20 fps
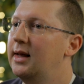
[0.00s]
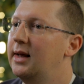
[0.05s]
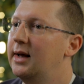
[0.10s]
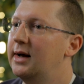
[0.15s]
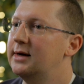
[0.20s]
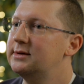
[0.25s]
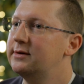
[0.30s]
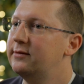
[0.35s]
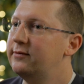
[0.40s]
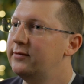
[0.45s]

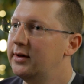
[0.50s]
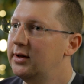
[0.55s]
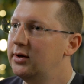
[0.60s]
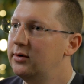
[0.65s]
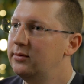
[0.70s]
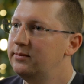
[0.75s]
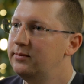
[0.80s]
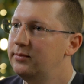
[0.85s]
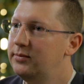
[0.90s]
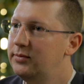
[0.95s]
As a
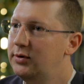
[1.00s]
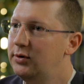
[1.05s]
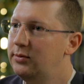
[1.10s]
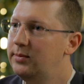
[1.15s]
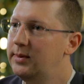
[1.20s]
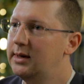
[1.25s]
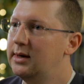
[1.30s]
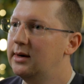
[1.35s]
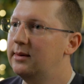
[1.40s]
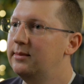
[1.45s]
fellow, you
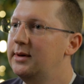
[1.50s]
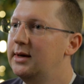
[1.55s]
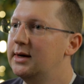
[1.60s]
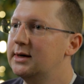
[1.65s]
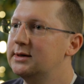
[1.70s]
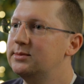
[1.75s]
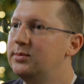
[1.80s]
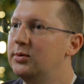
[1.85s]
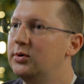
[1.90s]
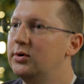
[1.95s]
become the
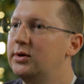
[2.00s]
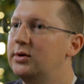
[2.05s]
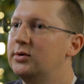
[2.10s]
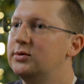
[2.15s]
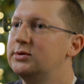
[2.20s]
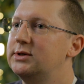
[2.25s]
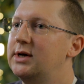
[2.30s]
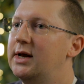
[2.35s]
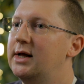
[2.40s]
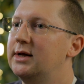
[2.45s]
expert in
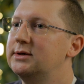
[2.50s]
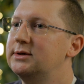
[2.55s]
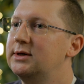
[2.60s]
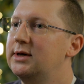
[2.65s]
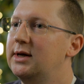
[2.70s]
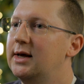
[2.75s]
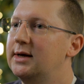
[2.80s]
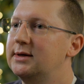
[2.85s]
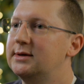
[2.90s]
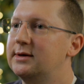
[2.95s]
those
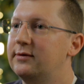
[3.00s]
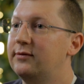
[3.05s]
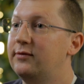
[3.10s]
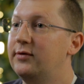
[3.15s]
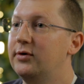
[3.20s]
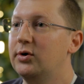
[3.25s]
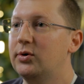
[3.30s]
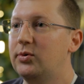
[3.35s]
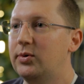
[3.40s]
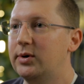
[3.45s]
challenging cases
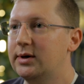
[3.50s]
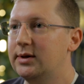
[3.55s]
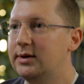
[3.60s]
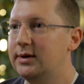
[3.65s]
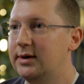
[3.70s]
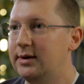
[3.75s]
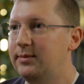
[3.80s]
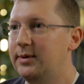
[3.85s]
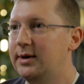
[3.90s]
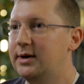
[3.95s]
very
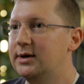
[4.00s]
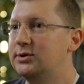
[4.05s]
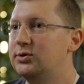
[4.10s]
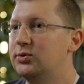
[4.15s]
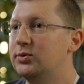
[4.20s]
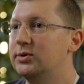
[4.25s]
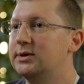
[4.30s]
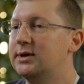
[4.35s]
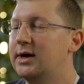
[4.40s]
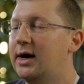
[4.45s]
quickly because
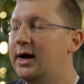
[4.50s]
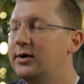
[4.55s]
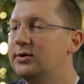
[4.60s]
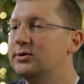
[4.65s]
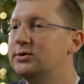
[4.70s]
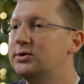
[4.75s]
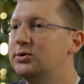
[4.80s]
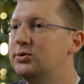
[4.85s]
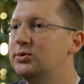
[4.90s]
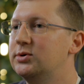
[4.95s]
your entire
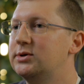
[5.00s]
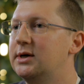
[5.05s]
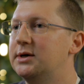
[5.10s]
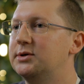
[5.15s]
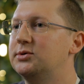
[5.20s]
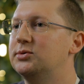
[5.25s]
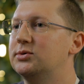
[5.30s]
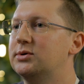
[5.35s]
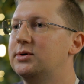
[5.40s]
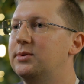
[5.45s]
surgery
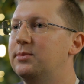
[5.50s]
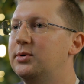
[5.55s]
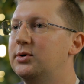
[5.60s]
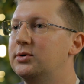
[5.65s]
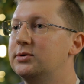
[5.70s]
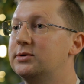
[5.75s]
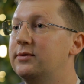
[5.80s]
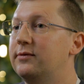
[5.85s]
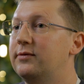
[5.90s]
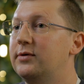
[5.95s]
schedule is
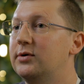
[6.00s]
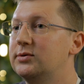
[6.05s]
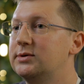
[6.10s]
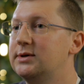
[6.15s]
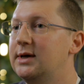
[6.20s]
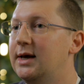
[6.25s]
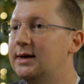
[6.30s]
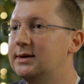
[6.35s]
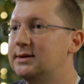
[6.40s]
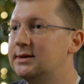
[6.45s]
composed of those
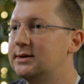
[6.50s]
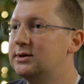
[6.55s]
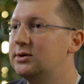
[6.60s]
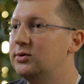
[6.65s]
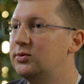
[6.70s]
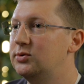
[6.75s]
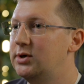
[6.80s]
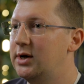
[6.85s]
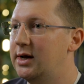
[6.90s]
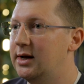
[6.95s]
cases
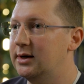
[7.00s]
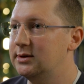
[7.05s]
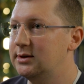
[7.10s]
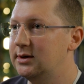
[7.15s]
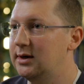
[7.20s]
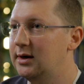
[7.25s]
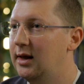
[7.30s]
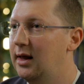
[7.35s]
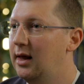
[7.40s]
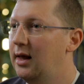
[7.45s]
so
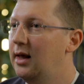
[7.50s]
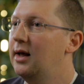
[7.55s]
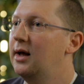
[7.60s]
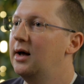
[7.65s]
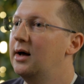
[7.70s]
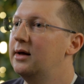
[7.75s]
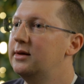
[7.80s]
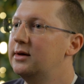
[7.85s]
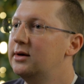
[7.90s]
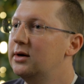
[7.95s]
challenging
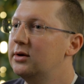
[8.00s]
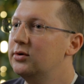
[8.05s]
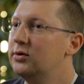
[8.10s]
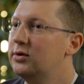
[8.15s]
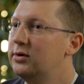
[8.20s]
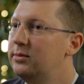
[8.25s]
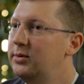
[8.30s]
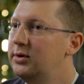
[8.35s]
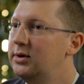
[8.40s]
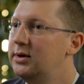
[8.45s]
that other
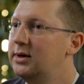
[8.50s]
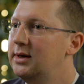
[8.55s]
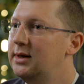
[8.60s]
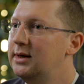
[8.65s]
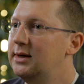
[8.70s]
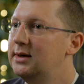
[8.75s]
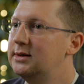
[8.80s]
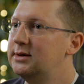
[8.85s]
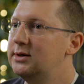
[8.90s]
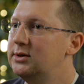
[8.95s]

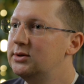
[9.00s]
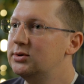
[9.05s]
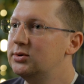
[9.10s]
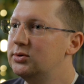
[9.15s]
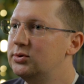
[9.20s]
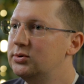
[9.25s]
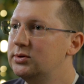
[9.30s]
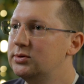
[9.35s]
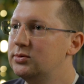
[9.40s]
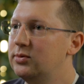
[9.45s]
community ENT
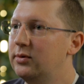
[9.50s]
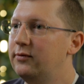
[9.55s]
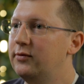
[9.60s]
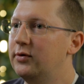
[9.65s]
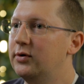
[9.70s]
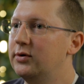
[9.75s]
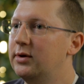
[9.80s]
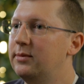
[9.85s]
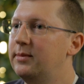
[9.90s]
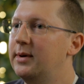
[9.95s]
surgeons
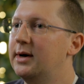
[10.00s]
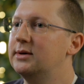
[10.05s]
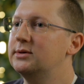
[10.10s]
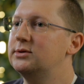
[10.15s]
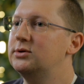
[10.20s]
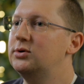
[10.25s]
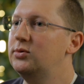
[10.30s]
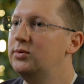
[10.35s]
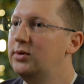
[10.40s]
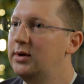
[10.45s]
refer them
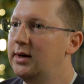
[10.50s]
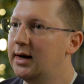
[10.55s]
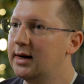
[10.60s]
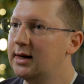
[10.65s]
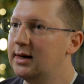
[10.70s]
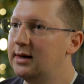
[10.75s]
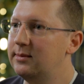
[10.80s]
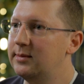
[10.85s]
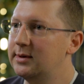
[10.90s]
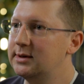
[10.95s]
out to the
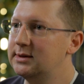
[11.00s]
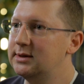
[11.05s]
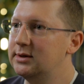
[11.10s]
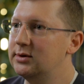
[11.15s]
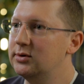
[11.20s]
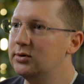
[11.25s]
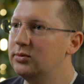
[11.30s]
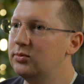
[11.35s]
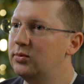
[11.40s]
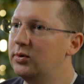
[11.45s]
academic
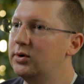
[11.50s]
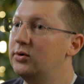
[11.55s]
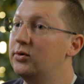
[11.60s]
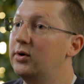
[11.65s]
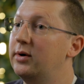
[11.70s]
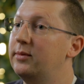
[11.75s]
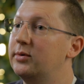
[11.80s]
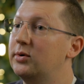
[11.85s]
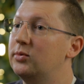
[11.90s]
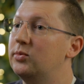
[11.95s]
center where
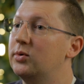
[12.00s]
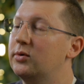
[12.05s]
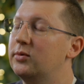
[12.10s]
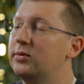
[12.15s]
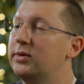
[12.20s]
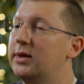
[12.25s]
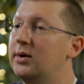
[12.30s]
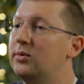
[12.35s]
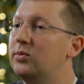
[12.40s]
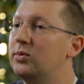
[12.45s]
you're able to work
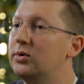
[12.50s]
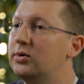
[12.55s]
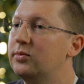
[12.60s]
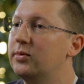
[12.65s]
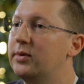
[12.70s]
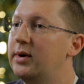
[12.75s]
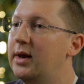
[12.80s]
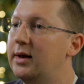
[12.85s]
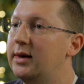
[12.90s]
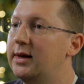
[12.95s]
with a
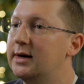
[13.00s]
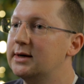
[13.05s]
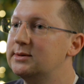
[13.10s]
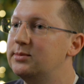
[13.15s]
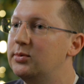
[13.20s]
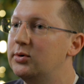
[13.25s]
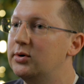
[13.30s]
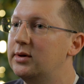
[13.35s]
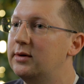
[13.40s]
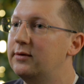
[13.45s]
world-renowned
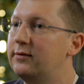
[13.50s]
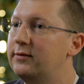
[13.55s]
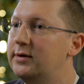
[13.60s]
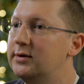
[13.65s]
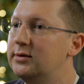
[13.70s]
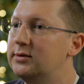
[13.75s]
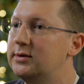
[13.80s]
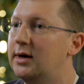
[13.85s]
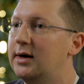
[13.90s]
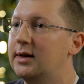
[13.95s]
expert in the
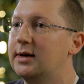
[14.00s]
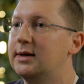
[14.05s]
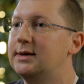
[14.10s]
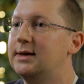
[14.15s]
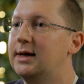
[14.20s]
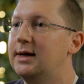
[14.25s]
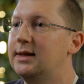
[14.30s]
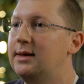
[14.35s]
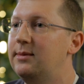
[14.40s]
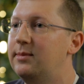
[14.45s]
field on a
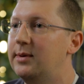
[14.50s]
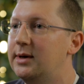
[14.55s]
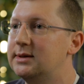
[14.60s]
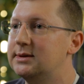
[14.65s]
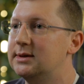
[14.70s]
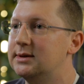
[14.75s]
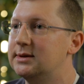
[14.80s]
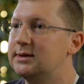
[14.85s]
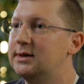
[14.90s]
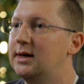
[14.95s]
daily
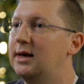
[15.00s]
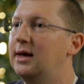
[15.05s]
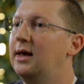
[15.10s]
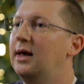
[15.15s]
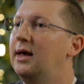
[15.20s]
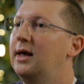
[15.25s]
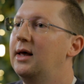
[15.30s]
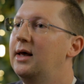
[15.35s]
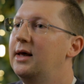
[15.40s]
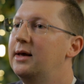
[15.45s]
basis
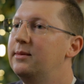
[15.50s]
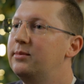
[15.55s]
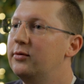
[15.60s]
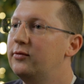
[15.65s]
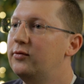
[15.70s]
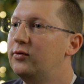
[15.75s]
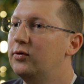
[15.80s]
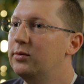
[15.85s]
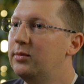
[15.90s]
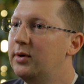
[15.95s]
and
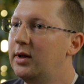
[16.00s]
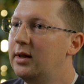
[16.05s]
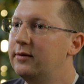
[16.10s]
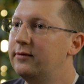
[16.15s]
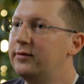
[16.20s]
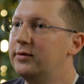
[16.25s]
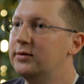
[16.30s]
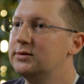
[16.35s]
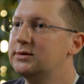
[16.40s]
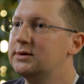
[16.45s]
perform all
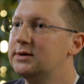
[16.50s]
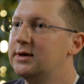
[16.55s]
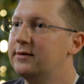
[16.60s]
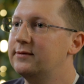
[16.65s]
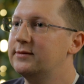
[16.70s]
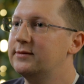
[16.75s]
of those tough